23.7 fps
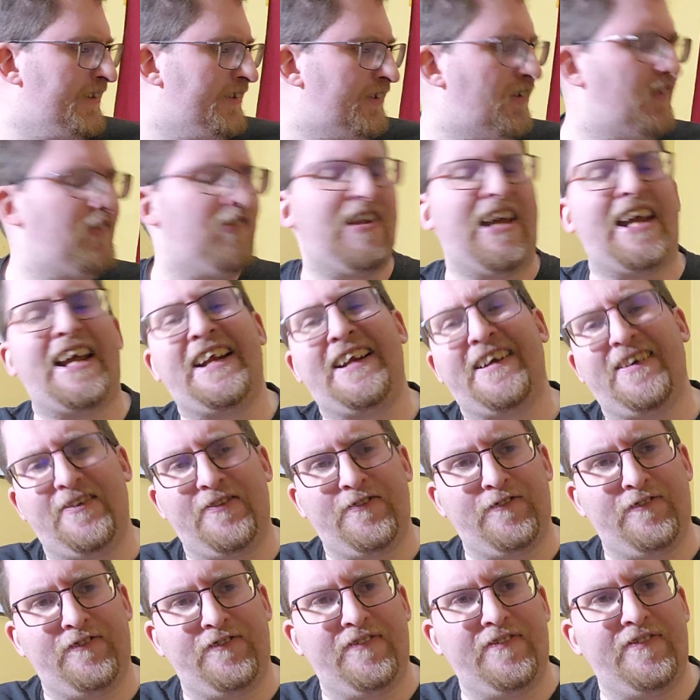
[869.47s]
To say
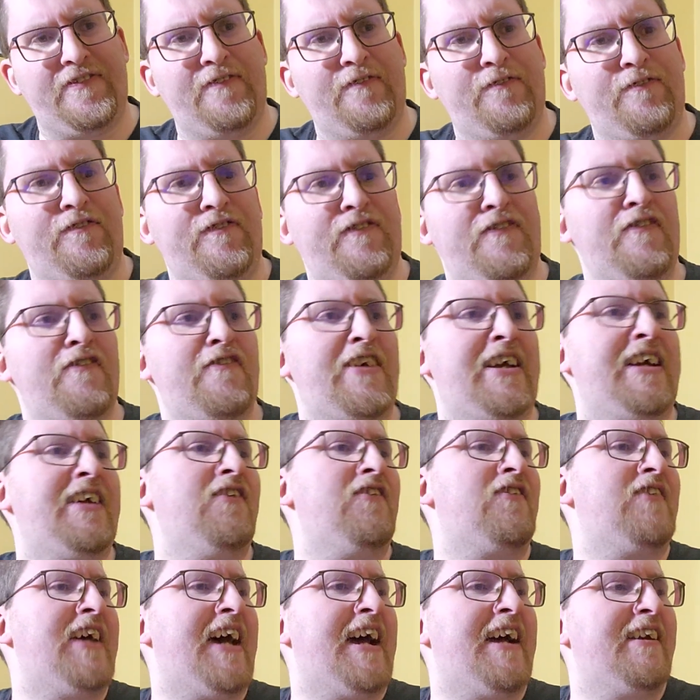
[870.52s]

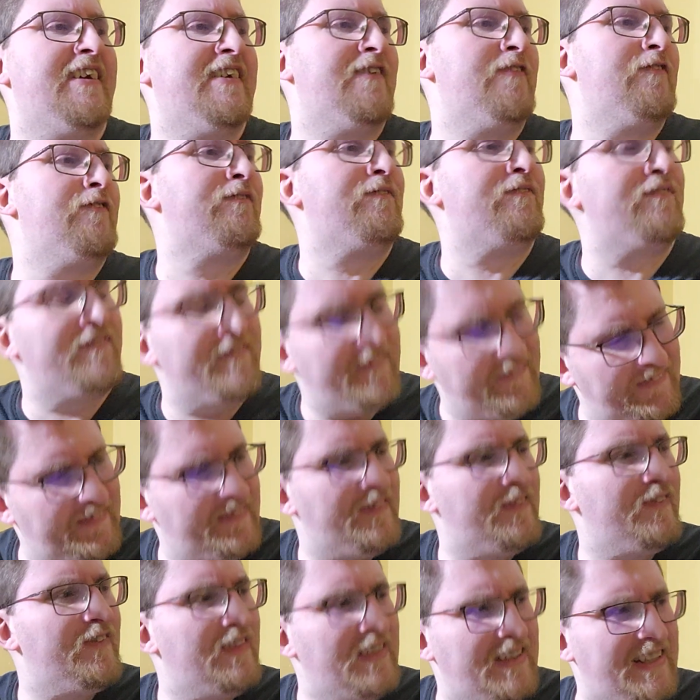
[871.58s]
things that,
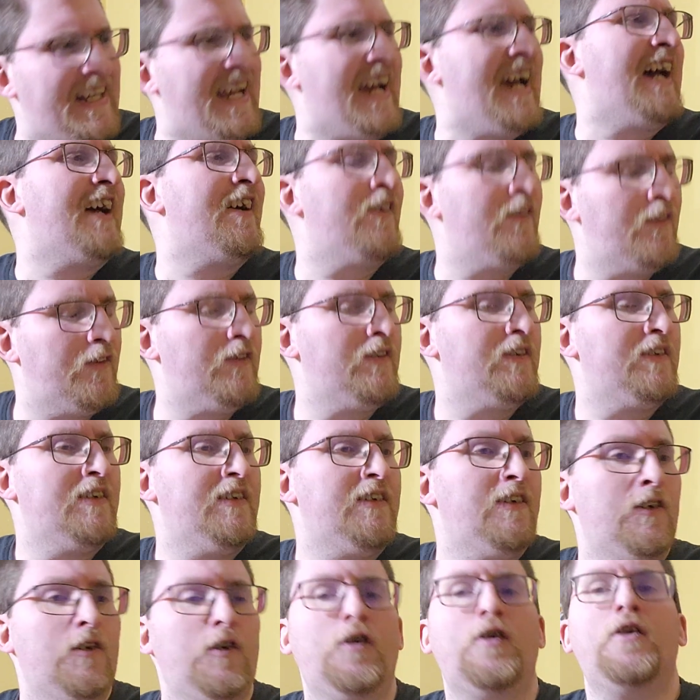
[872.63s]
yeah,
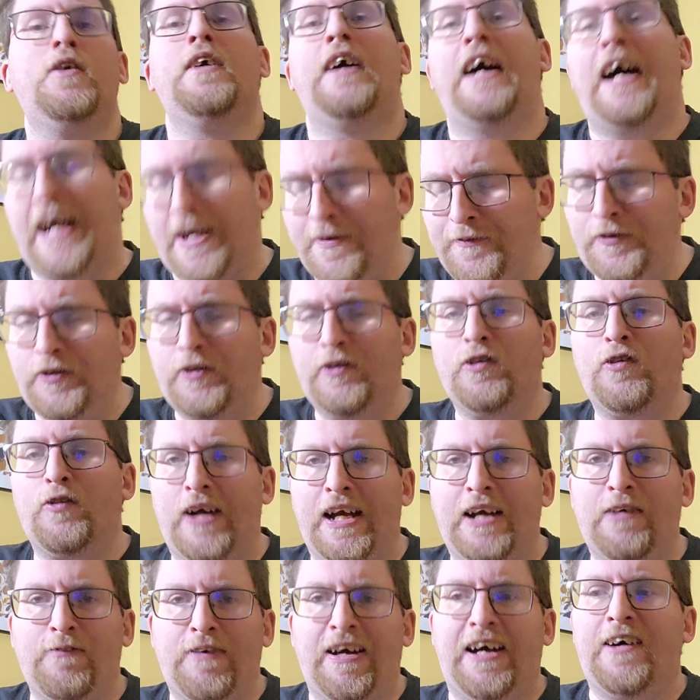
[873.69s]
I'm doing
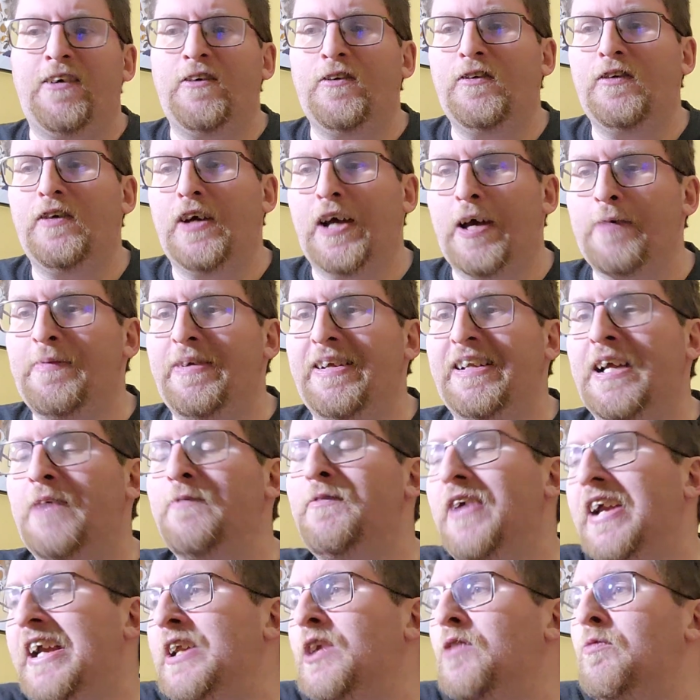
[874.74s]
quite well. I mean,
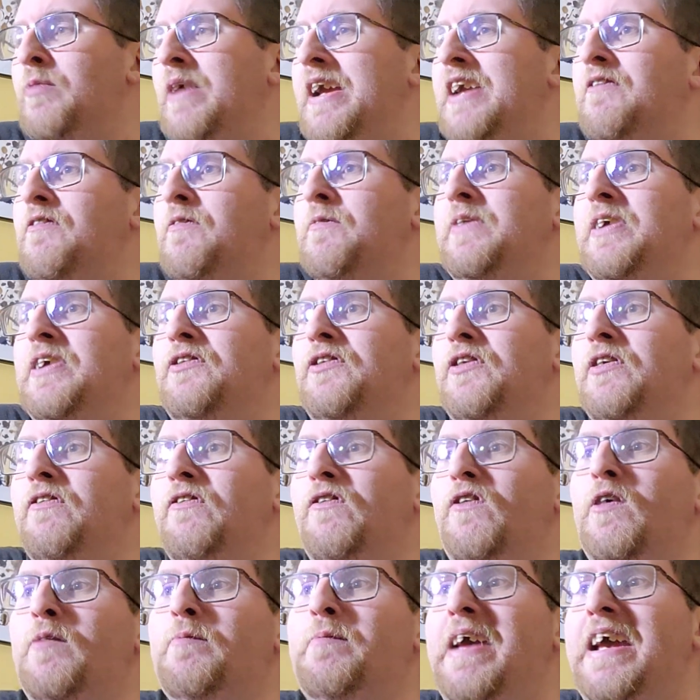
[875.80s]
I'm taking a break from YouTube
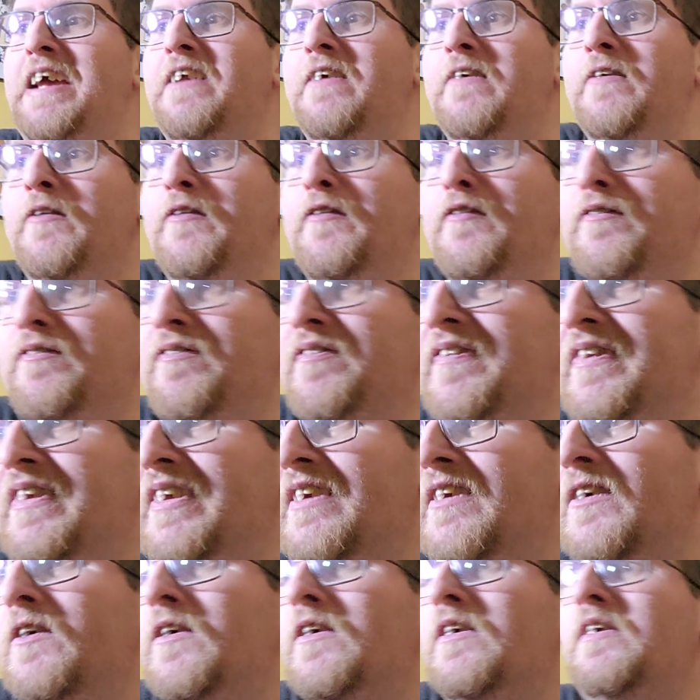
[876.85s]
for a bit.
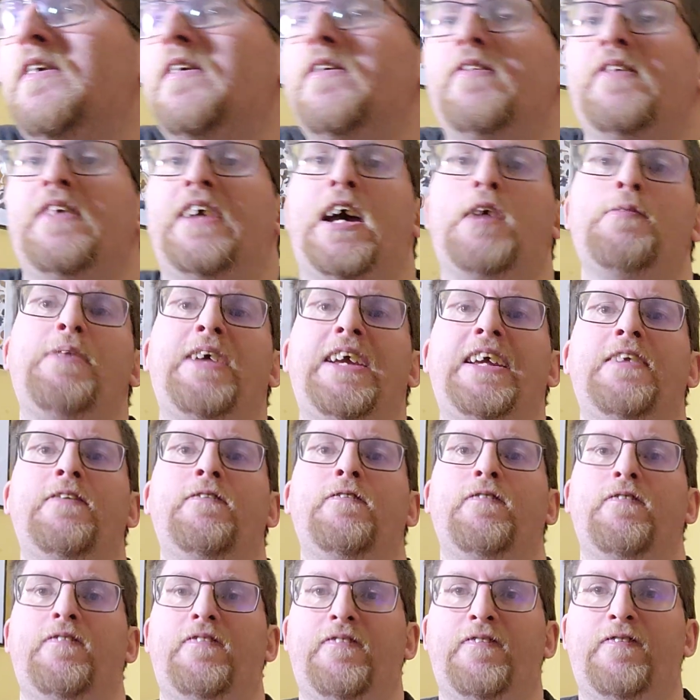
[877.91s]
I
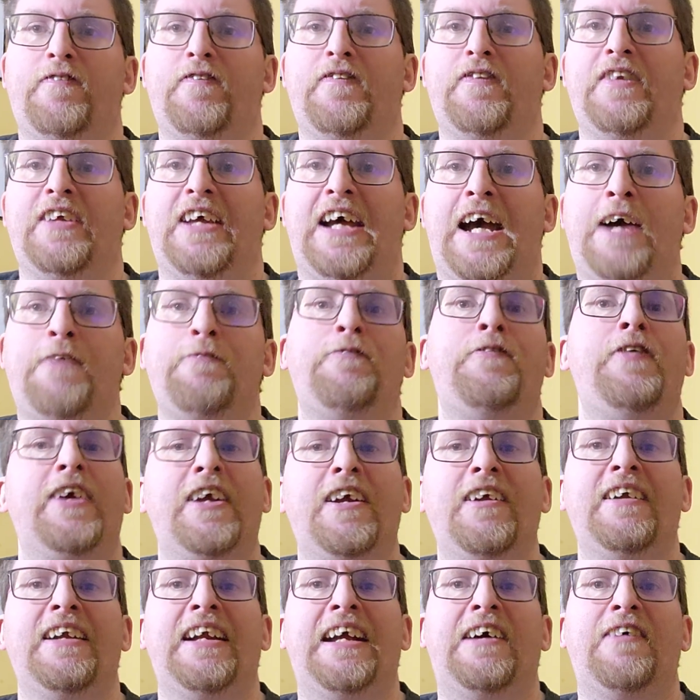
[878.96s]
mean, I'm
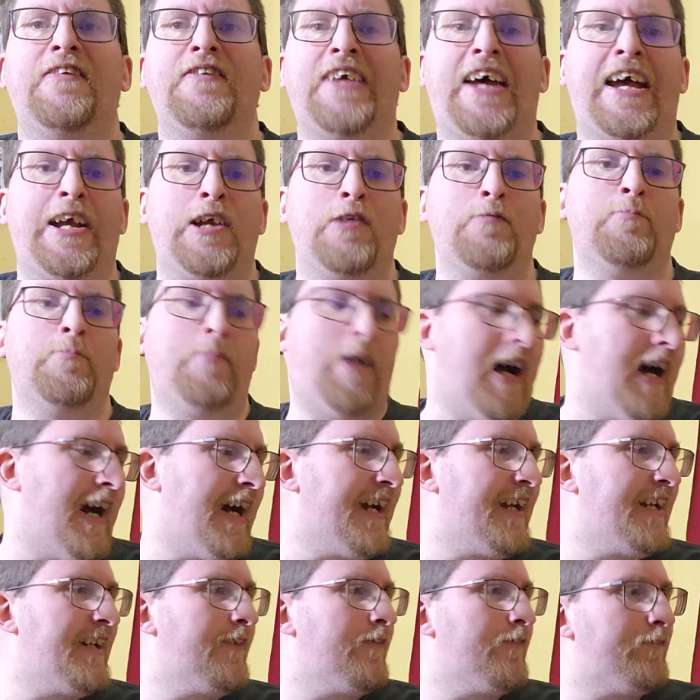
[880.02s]
figuring out that I can
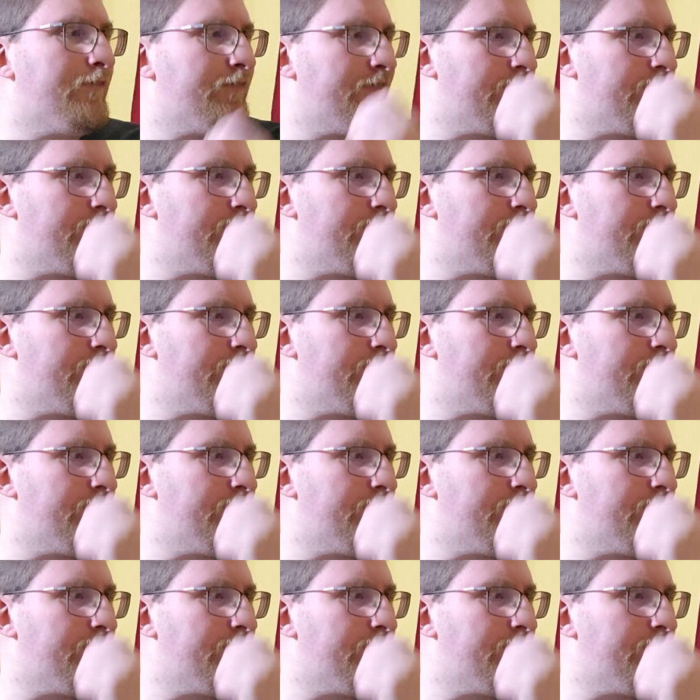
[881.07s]
buy